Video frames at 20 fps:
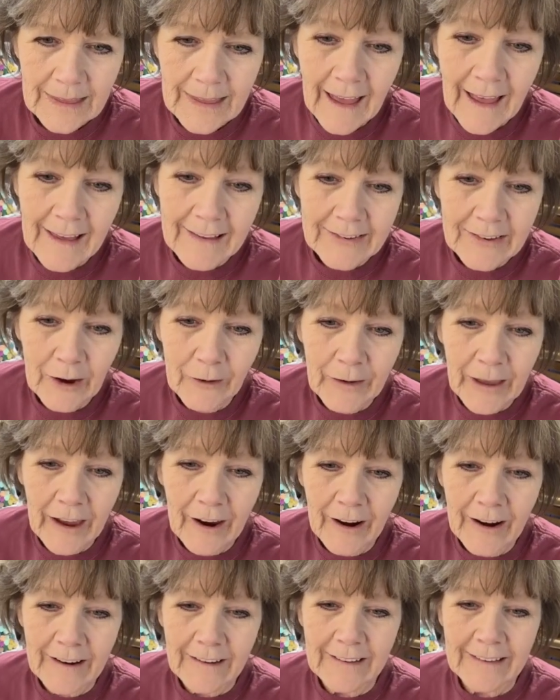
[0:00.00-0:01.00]
yeah, so
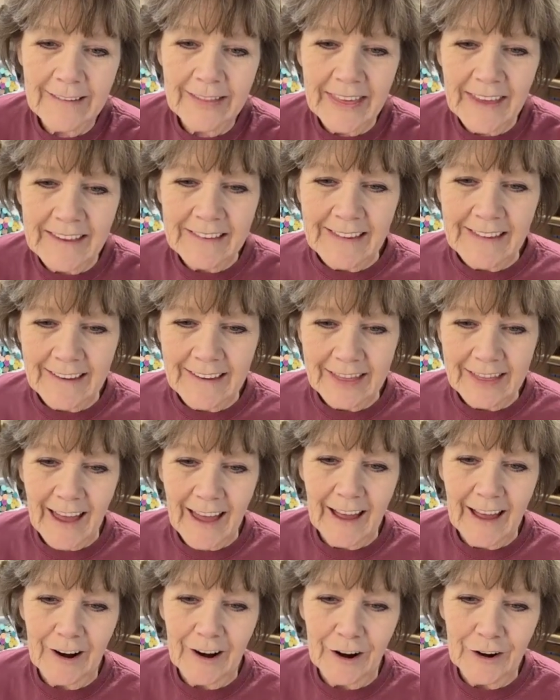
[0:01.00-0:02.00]
Karen, things like
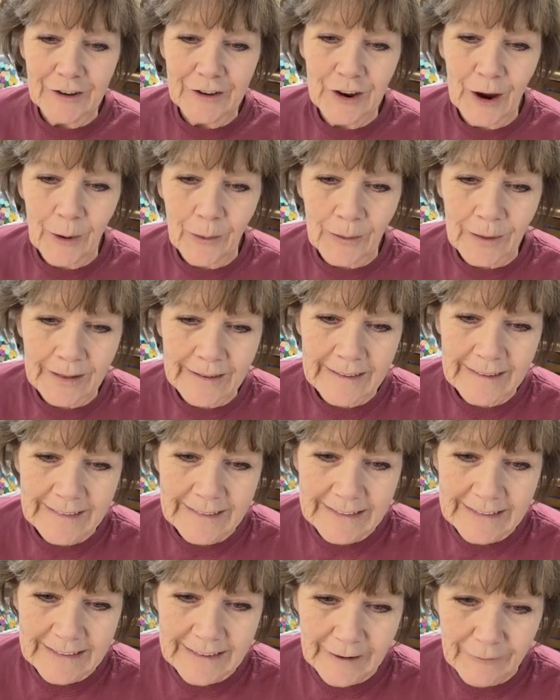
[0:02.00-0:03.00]
that are
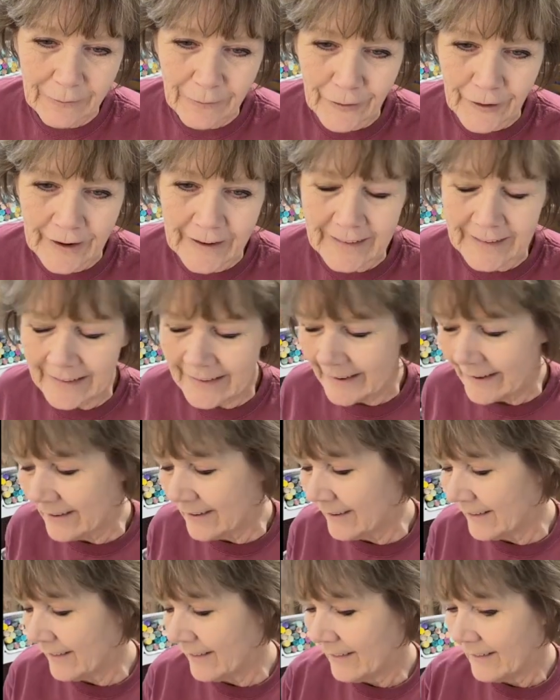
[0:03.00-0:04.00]
totally different
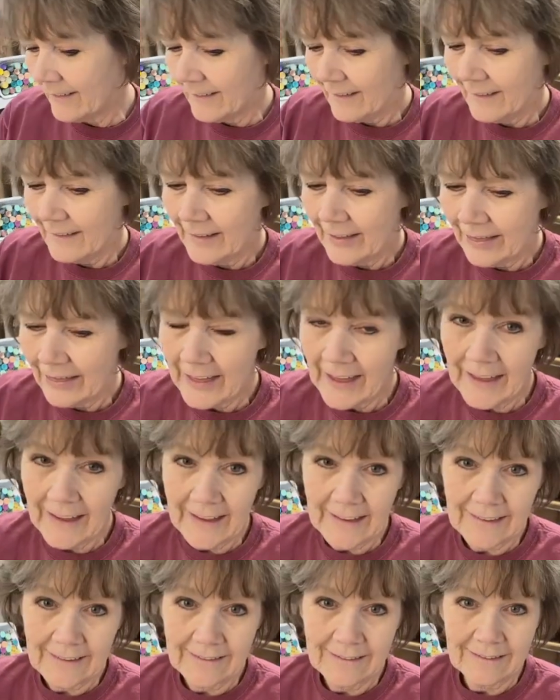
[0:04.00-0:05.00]

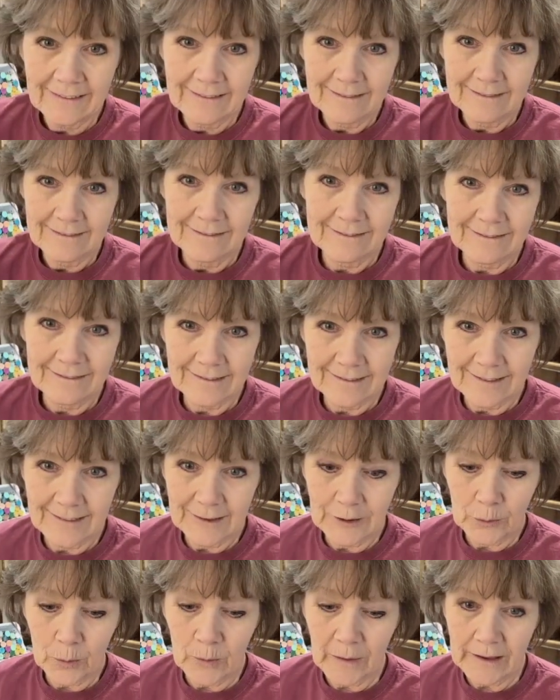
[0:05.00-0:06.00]
than
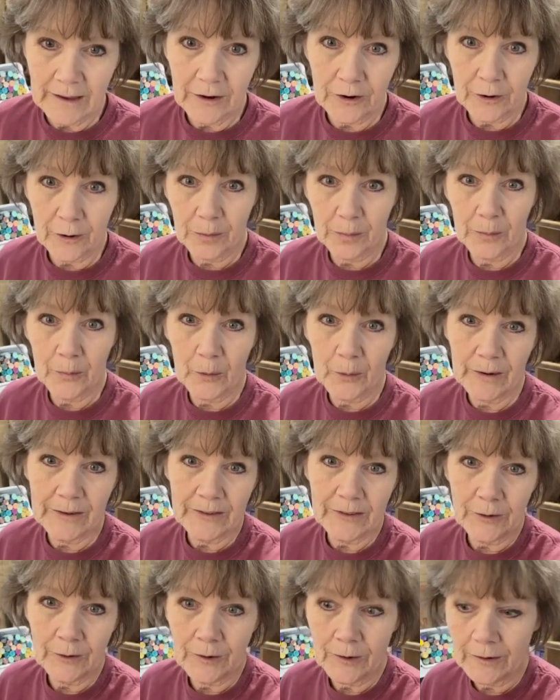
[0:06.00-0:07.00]
20 year old
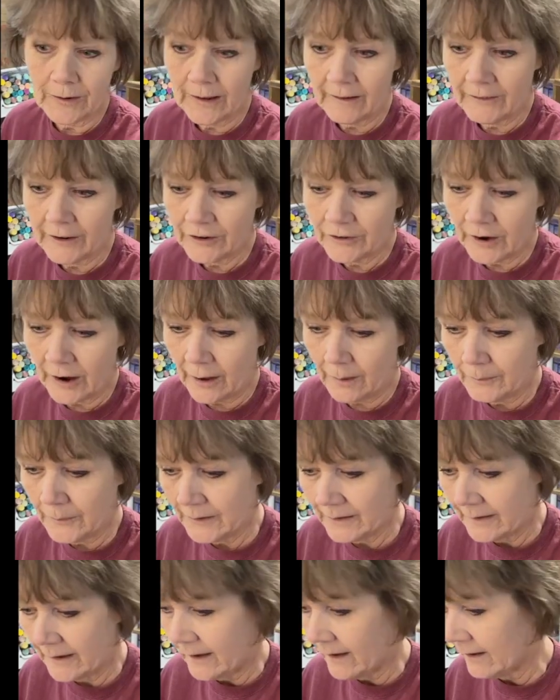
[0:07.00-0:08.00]
boys who don't have a job
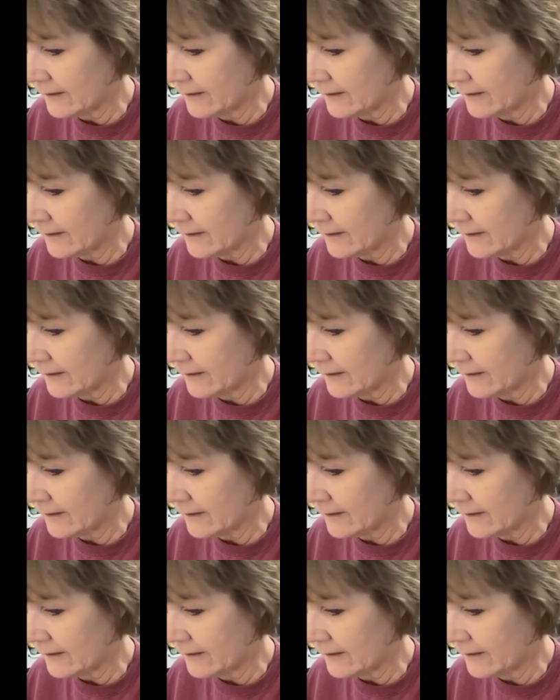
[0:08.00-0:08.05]
in